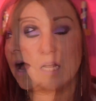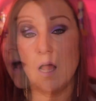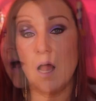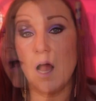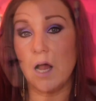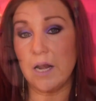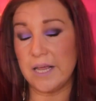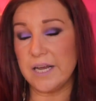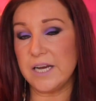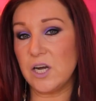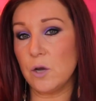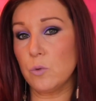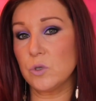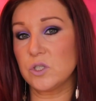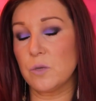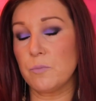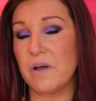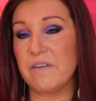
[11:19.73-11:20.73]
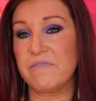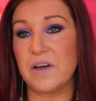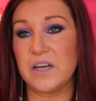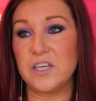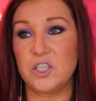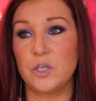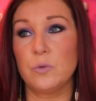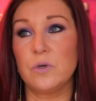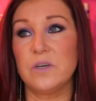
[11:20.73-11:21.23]
I'll let you know what's on my
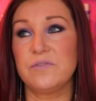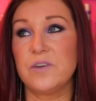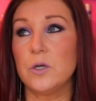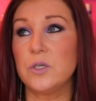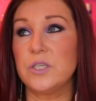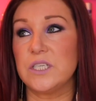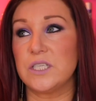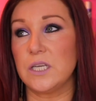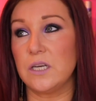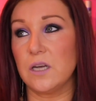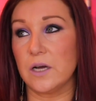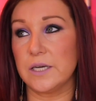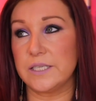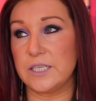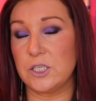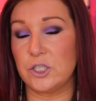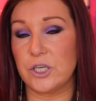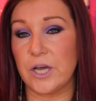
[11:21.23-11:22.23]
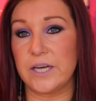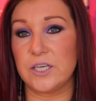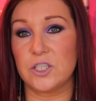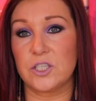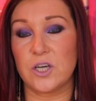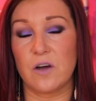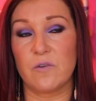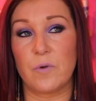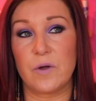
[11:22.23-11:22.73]
face. You will have noticed the lighting
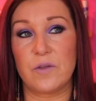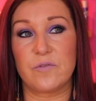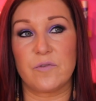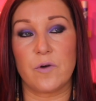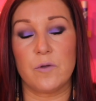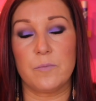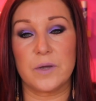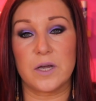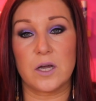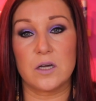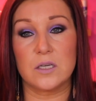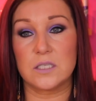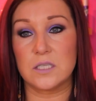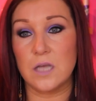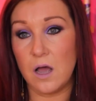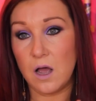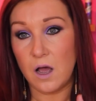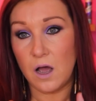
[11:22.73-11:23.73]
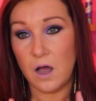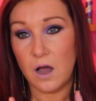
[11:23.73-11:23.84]
changed halfway through because